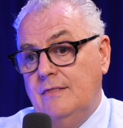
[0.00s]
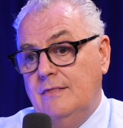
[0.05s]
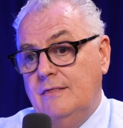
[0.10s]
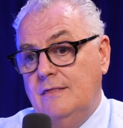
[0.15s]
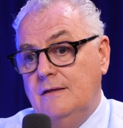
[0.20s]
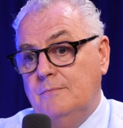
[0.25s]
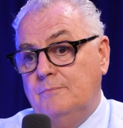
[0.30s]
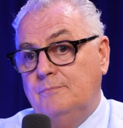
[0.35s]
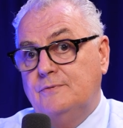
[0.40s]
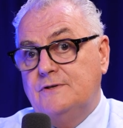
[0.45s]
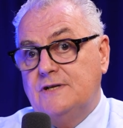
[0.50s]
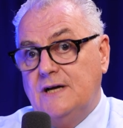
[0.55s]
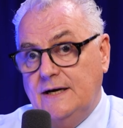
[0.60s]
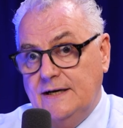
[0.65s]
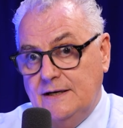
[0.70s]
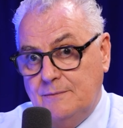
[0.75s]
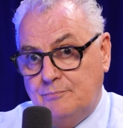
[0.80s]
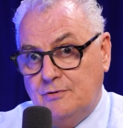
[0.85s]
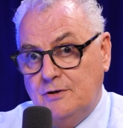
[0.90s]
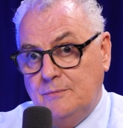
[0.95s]
the
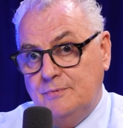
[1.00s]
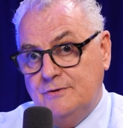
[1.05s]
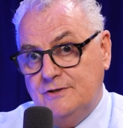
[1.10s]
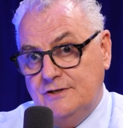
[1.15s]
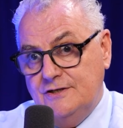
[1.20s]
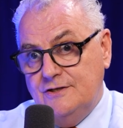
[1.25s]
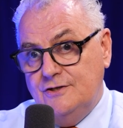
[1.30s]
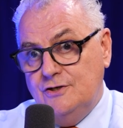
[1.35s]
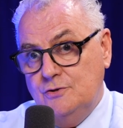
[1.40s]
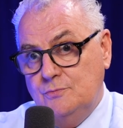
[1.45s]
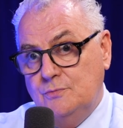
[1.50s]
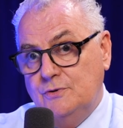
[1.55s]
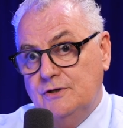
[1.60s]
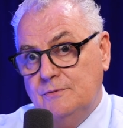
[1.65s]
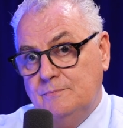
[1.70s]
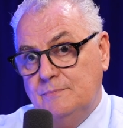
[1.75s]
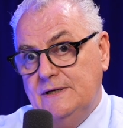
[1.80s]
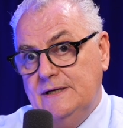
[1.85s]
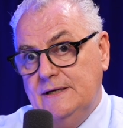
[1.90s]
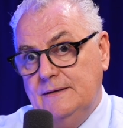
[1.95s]
kind of properties you want to
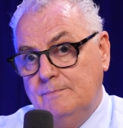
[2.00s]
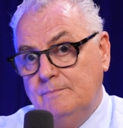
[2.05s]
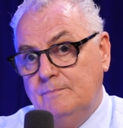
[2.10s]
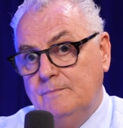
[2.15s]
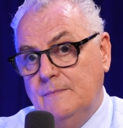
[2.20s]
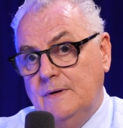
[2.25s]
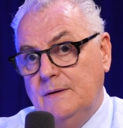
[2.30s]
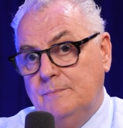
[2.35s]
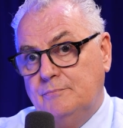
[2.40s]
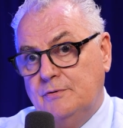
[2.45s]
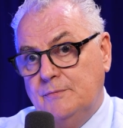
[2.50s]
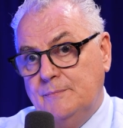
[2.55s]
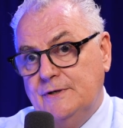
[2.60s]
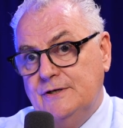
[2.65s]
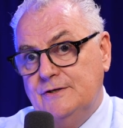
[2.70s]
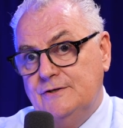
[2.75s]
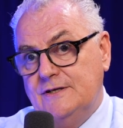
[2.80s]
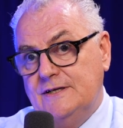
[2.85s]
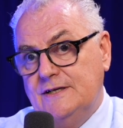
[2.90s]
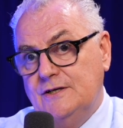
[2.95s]
be
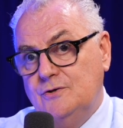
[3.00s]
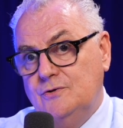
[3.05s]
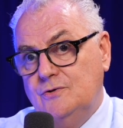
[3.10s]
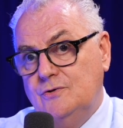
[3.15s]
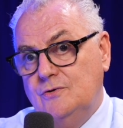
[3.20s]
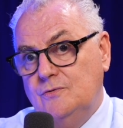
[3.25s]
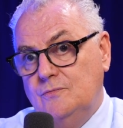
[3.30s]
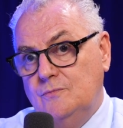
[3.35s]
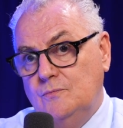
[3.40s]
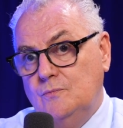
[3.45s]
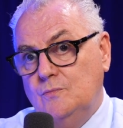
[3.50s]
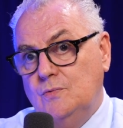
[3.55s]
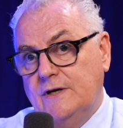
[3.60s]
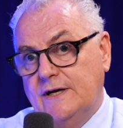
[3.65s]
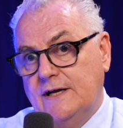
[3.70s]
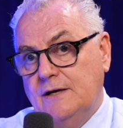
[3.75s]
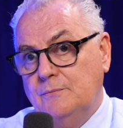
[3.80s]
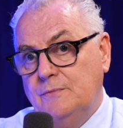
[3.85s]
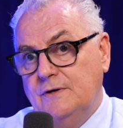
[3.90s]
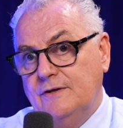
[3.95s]
promoting or
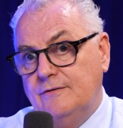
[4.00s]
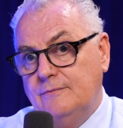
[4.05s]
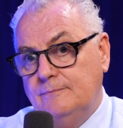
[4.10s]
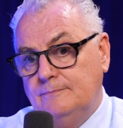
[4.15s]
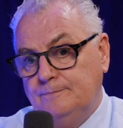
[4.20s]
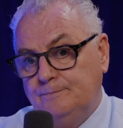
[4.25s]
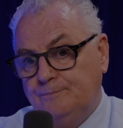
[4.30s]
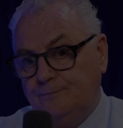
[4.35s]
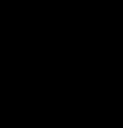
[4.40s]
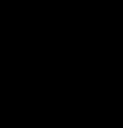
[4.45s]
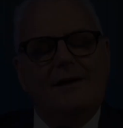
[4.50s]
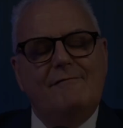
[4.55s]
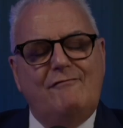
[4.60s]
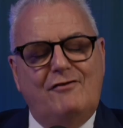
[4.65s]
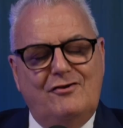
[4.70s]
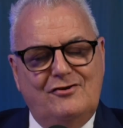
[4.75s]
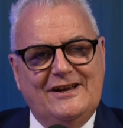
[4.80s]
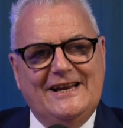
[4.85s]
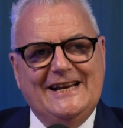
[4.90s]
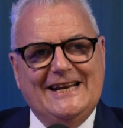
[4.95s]
working with. If
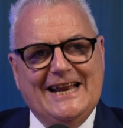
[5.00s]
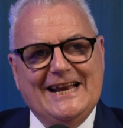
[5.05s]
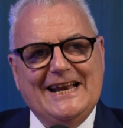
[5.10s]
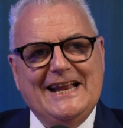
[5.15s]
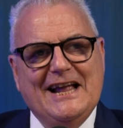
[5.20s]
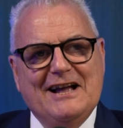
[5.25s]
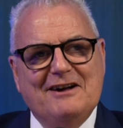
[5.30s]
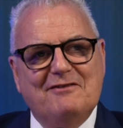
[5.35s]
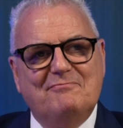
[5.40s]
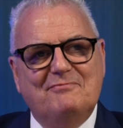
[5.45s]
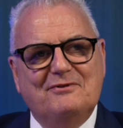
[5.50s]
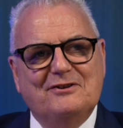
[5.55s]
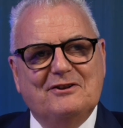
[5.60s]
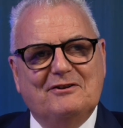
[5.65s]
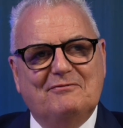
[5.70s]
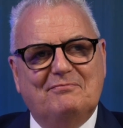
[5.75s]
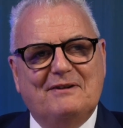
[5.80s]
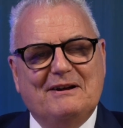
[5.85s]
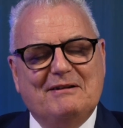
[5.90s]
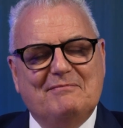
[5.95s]
you need any help with
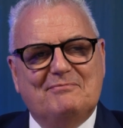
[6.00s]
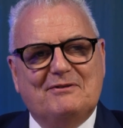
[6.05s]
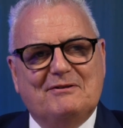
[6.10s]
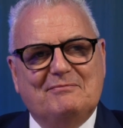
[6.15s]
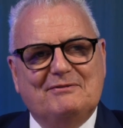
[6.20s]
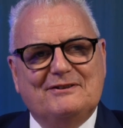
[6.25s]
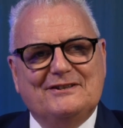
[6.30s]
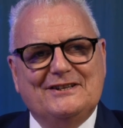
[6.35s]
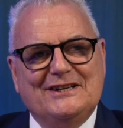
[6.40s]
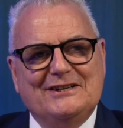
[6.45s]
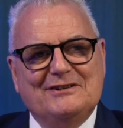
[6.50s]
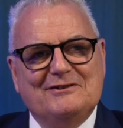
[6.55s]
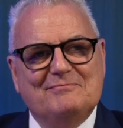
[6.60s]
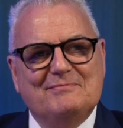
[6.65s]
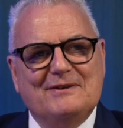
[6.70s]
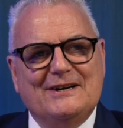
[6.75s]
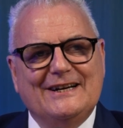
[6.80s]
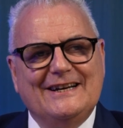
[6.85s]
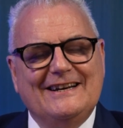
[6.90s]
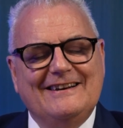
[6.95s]
off-plan property in
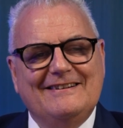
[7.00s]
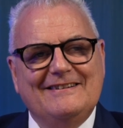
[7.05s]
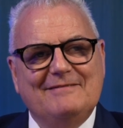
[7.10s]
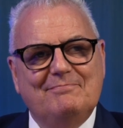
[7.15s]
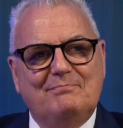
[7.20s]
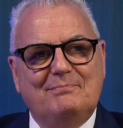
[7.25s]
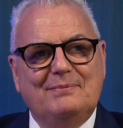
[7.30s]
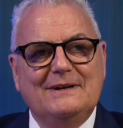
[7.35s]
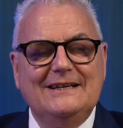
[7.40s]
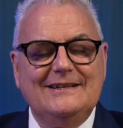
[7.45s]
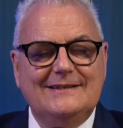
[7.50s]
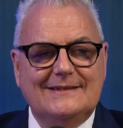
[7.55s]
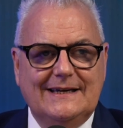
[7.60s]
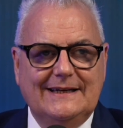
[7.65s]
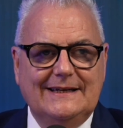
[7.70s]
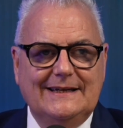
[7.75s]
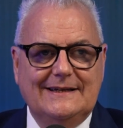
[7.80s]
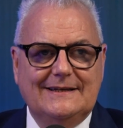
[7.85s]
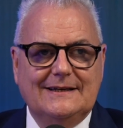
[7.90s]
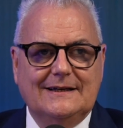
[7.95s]
Dubai, please
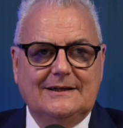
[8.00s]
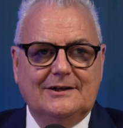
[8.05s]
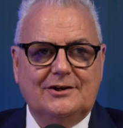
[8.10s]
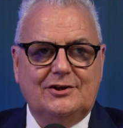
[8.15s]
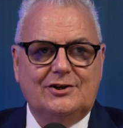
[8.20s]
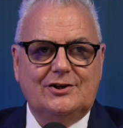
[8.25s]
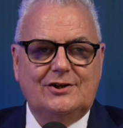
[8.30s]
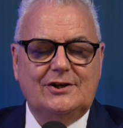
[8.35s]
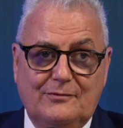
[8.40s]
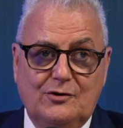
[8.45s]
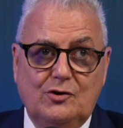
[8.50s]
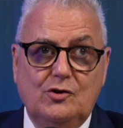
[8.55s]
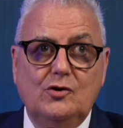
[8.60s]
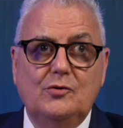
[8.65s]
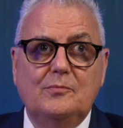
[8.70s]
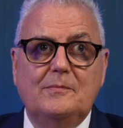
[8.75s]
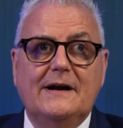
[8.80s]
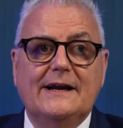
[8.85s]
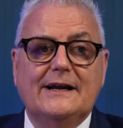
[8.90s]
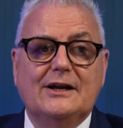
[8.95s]
get in touch. All
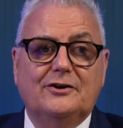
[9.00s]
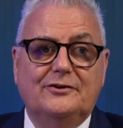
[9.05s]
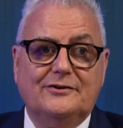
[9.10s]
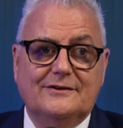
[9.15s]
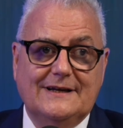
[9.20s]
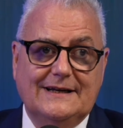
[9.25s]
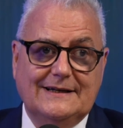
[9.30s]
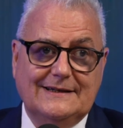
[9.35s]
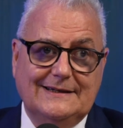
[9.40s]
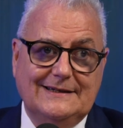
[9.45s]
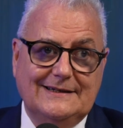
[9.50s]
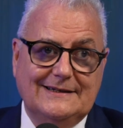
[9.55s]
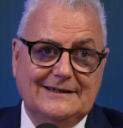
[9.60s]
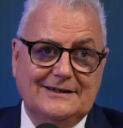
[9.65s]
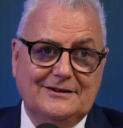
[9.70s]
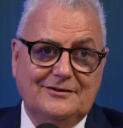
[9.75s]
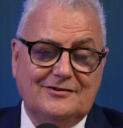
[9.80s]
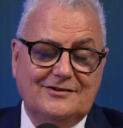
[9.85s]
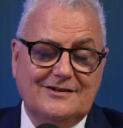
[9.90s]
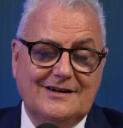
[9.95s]
my contact
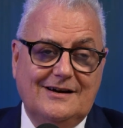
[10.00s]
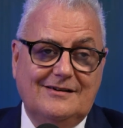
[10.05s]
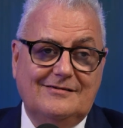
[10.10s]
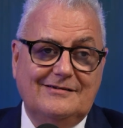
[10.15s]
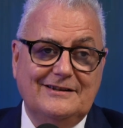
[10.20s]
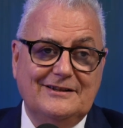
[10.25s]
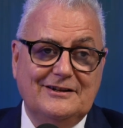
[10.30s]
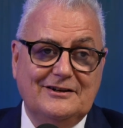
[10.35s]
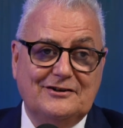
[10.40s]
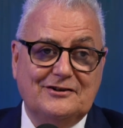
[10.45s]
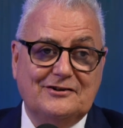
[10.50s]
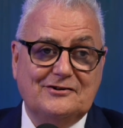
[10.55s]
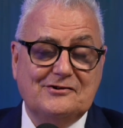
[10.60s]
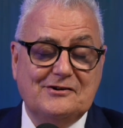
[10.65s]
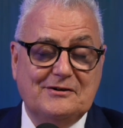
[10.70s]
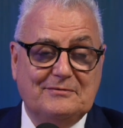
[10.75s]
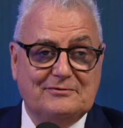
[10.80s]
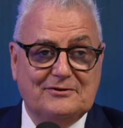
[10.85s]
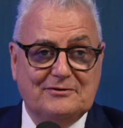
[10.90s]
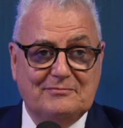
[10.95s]
details are in the
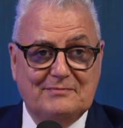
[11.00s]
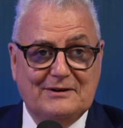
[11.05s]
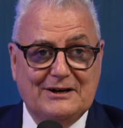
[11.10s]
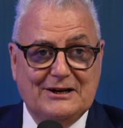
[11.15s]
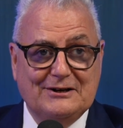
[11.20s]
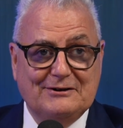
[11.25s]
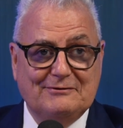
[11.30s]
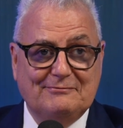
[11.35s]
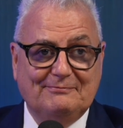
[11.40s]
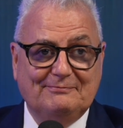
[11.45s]
description below.